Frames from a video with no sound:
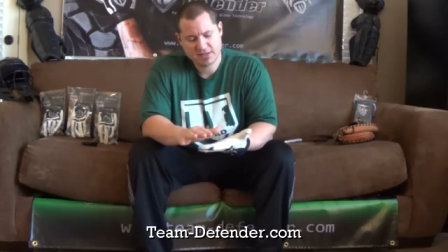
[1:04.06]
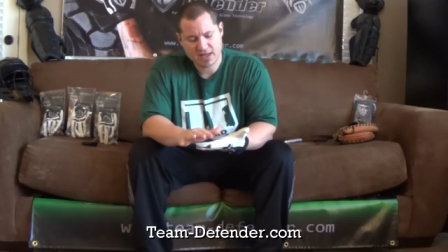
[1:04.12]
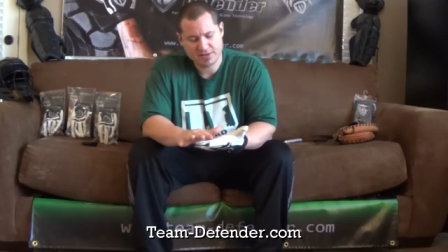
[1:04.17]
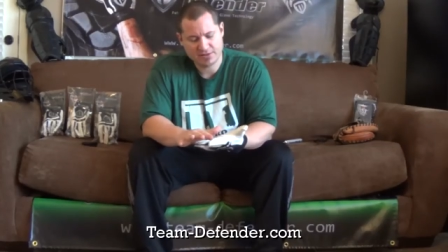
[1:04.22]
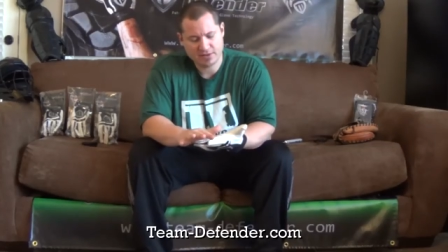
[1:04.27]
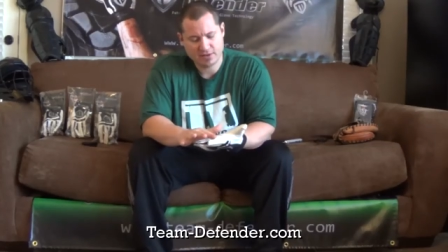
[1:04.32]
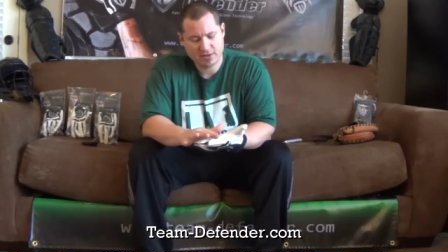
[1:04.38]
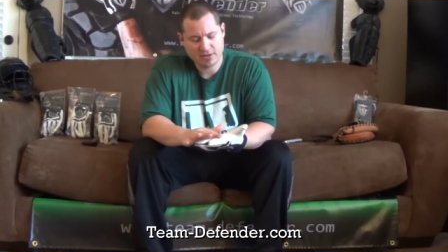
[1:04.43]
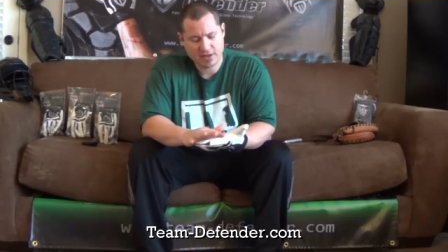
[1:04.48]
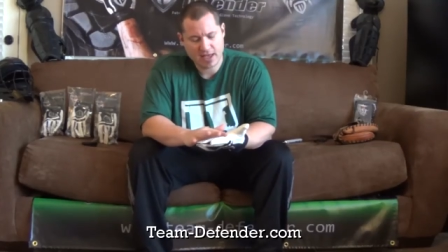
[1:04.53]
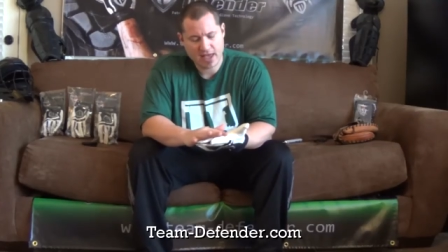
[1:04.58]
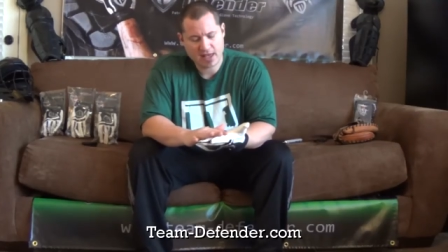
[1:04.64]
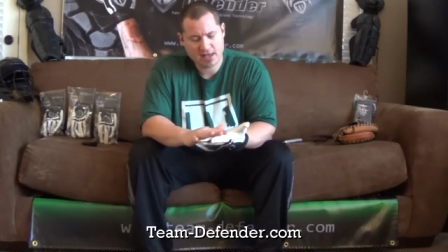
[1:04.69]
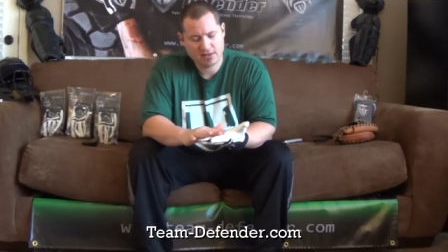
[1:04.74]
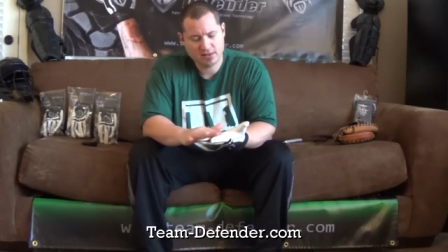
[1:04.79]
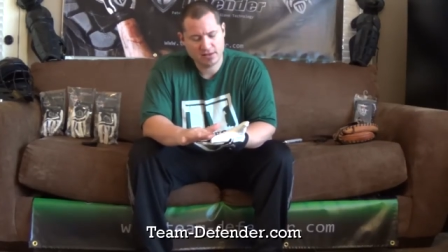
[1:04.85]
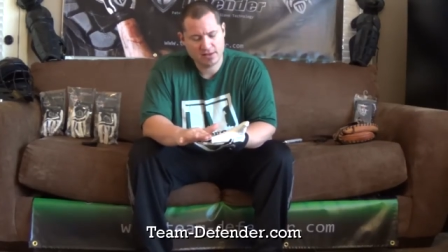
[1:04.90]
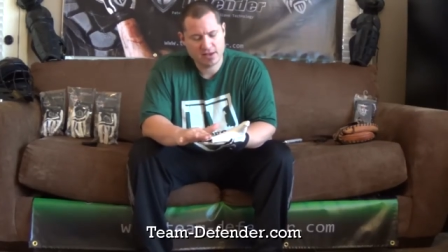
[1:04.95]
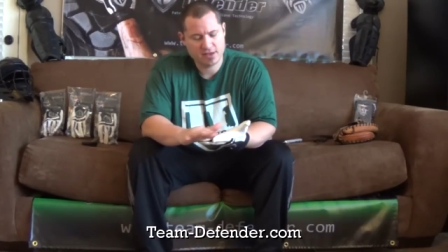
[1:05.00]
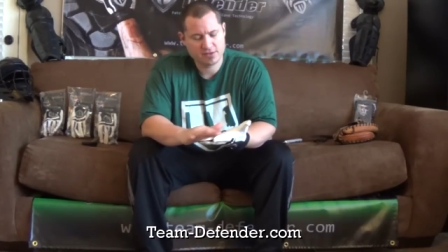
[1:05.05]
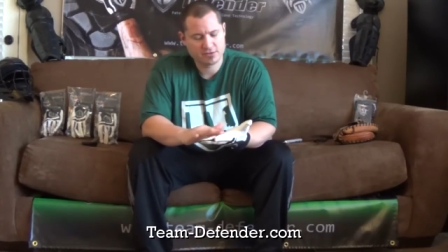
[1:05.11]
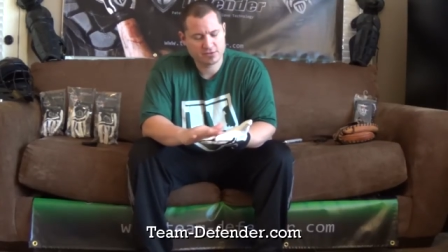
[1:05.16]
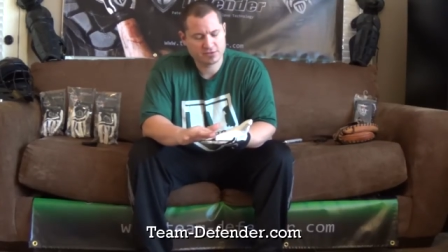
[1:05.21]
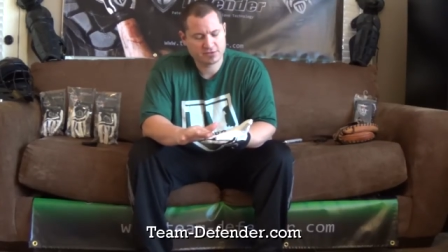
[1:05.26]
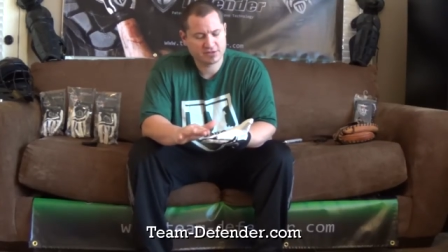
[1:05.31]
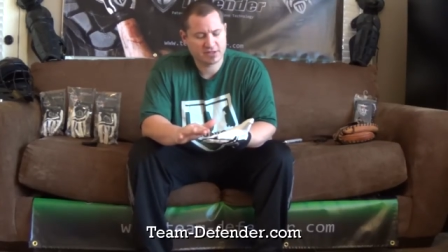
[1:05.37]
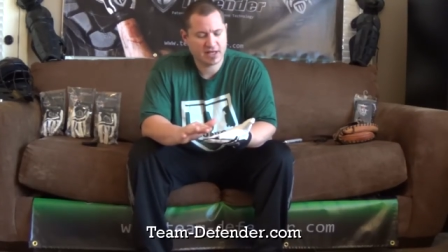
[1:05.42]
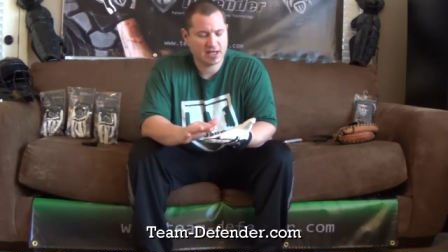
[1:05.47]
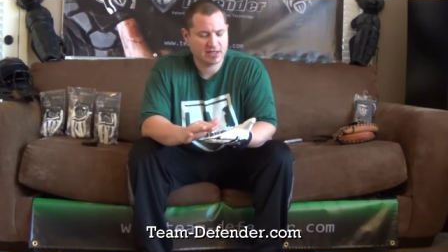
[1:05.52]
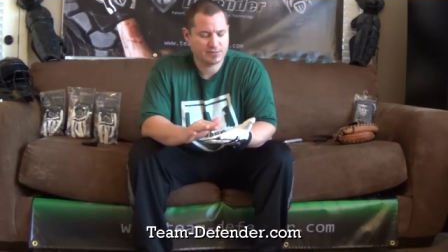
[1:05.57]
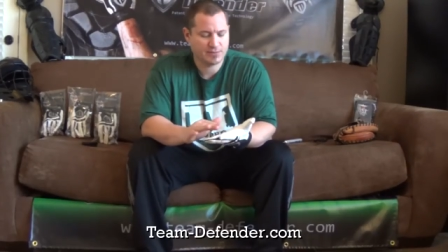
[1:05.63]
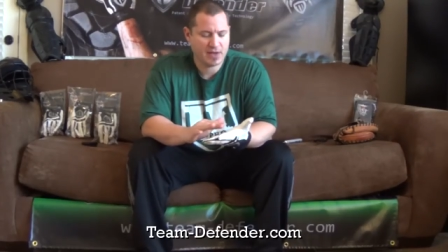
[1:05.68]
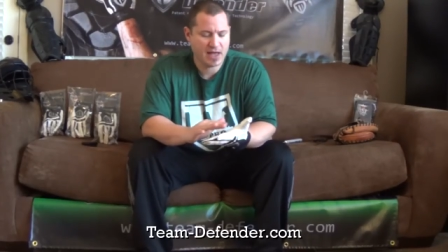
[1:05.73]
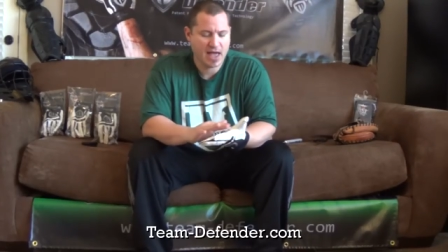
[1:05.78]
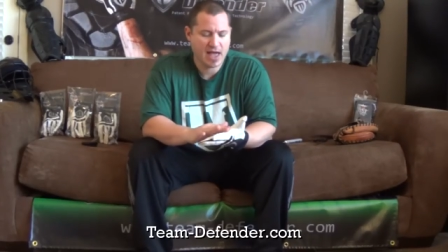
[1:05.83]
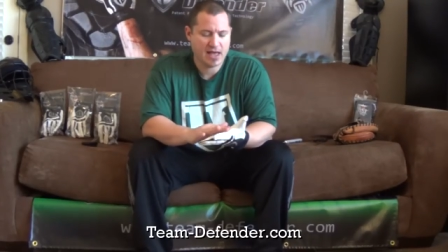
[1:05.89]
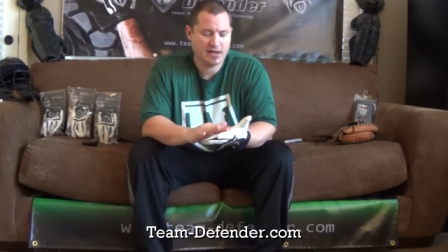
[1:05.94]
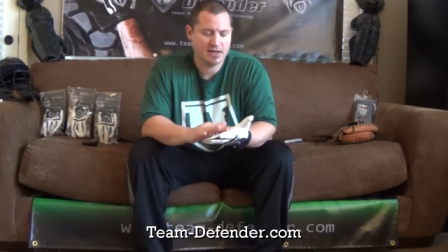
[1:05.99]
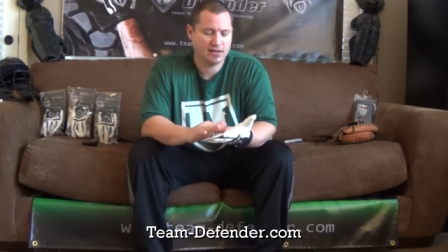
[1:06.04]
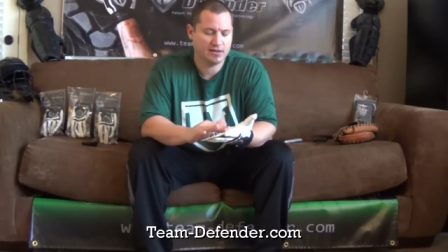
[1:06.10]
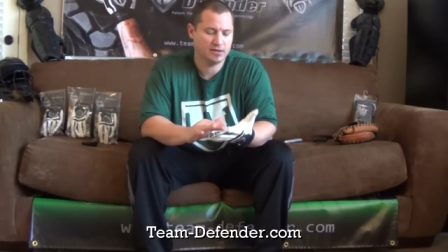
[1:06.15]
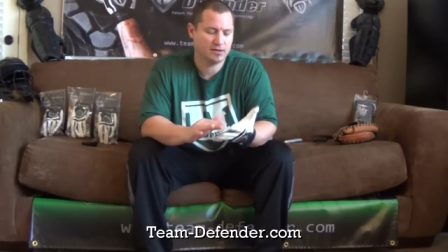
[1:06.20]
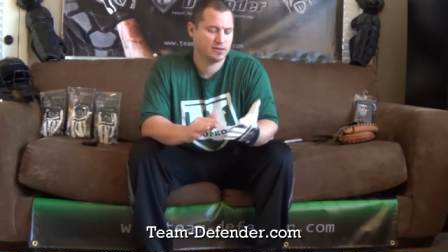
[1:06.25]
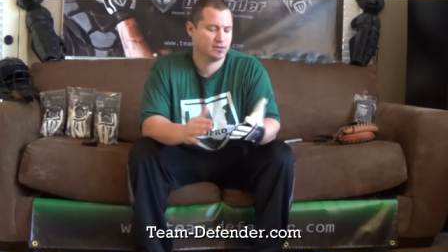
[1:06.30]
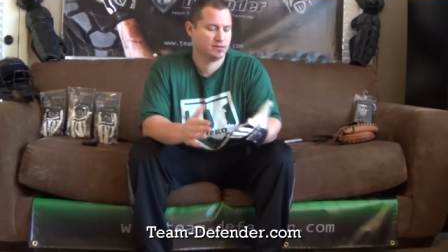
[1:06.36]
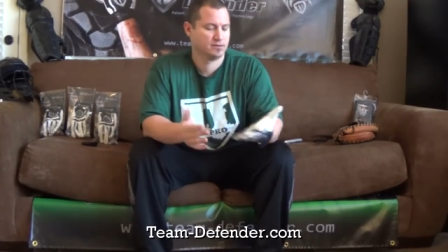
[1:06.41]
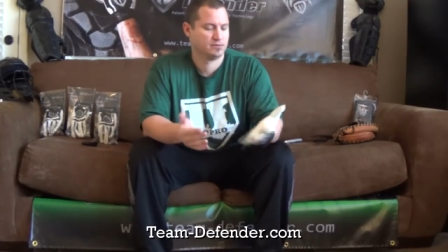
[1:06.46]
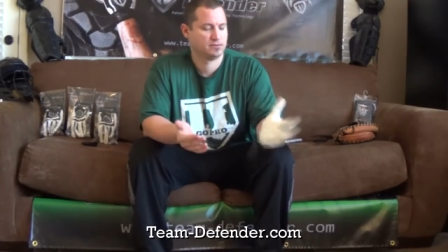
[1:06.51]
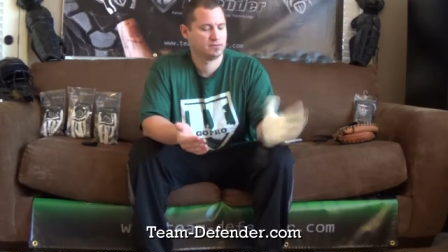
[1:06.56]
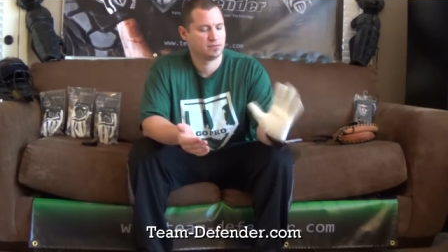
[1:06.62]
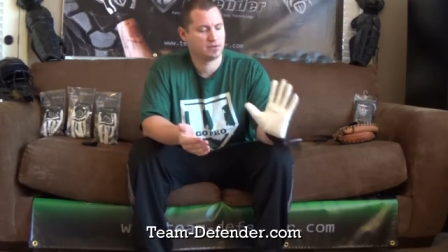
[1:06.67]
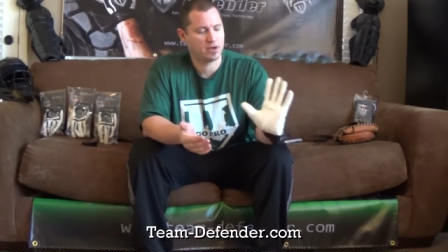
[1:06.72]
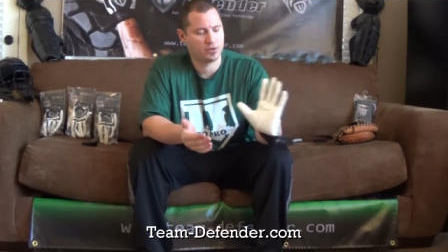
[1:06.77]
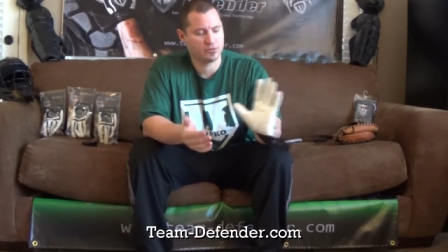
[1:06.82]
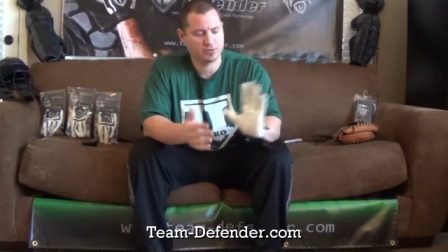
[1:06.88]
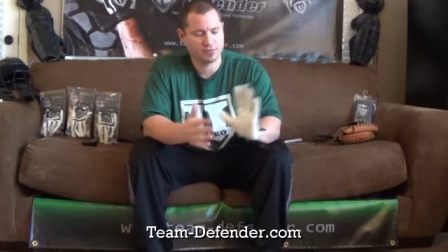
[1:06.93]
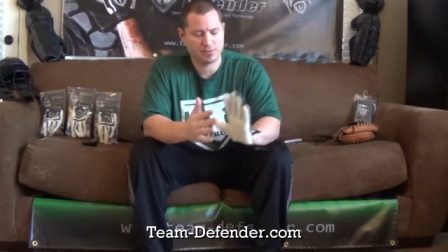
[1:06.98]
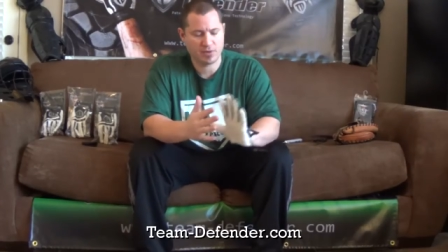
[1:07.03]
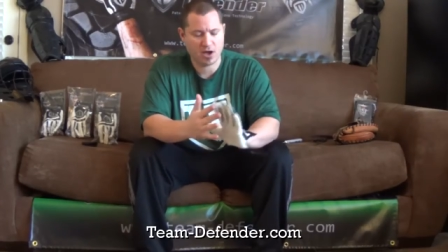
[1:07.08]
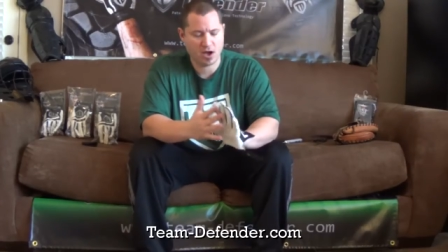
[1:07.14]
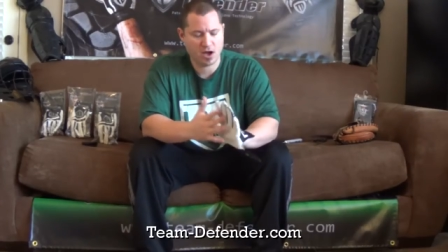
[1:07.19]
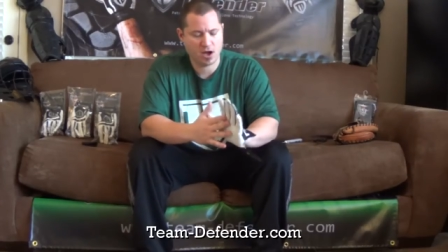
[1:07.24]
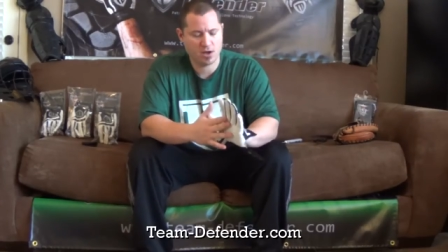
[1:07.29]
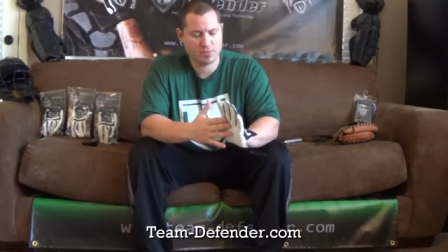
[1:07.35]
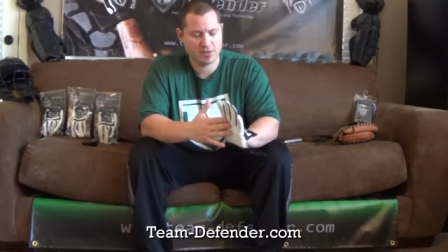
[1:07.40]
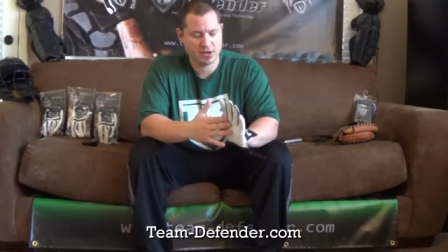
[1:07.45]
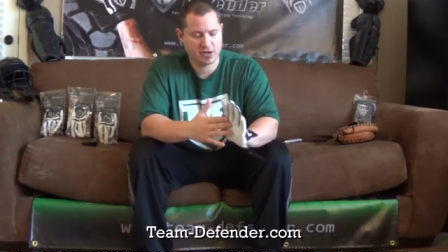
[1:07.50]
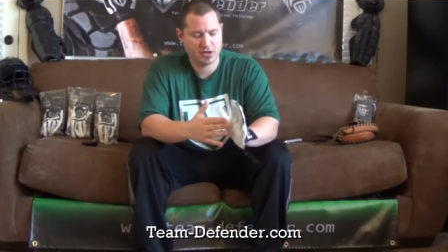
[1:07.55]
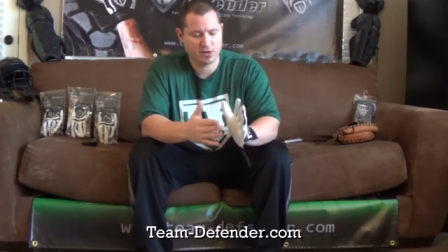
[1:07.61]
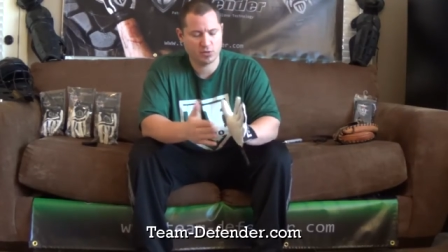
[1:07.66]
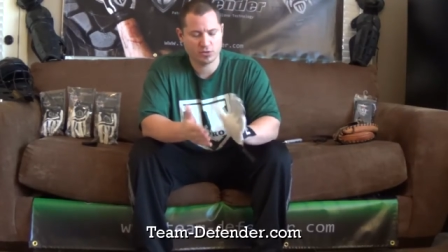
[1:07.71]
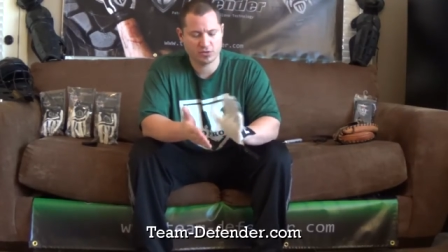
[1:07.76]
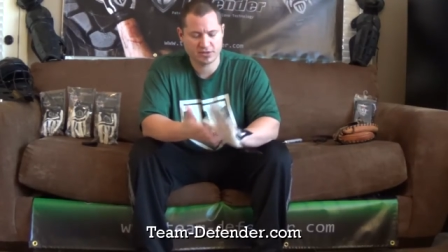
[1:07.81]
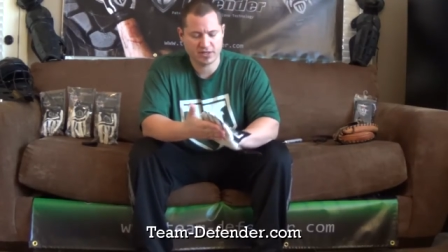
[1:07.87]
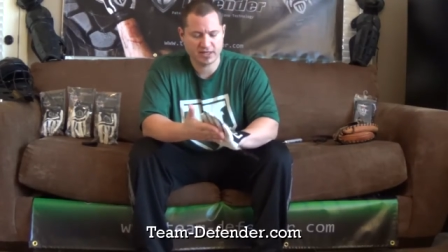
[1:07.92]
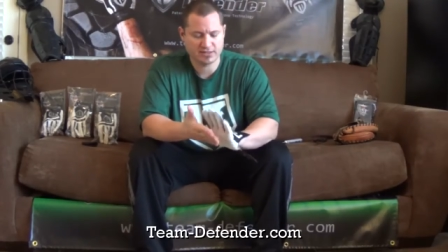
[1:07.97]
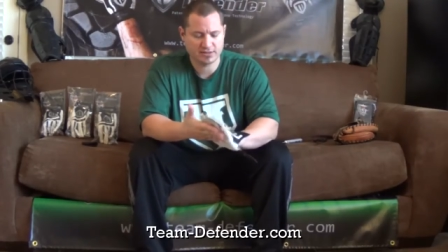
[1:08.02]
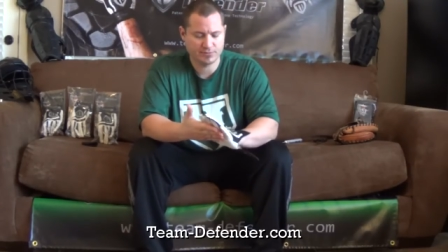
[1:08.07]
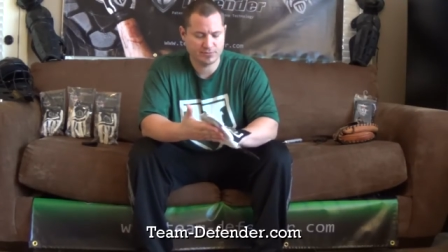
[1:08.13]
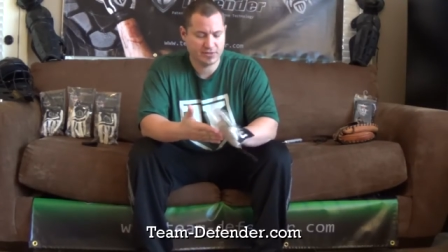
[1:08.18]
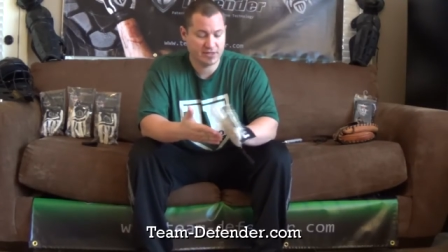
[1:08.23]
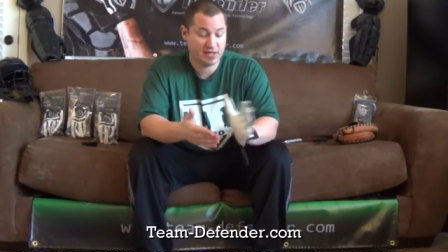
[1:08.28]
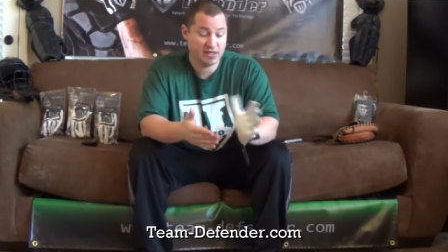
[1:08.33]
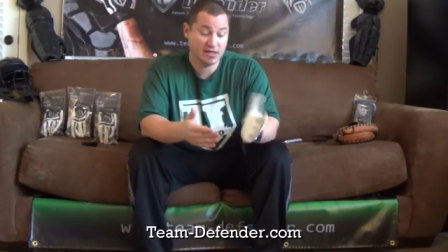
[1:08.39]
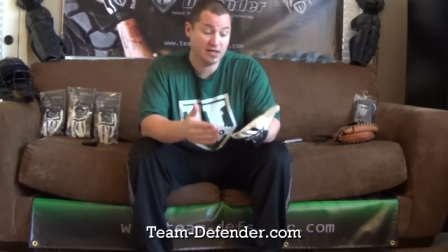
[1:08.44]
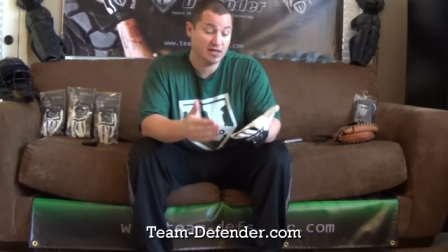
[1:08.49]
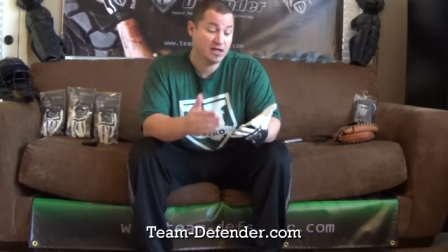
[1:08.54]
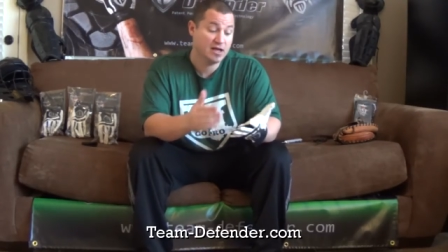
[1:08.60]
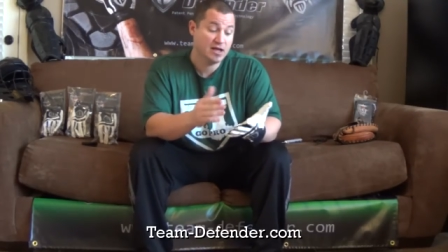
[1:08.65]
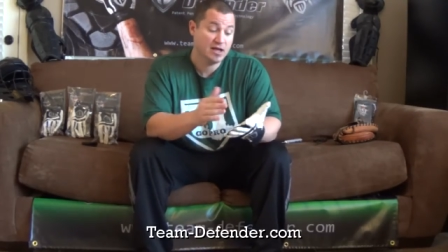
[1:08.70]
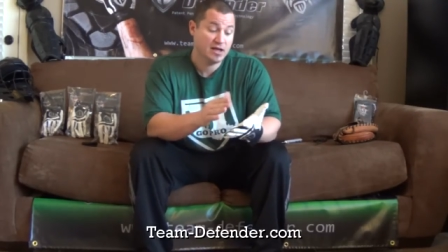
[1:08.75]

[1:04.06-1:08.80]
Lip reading: got the added leather / padding on the palm area where it takes a beating,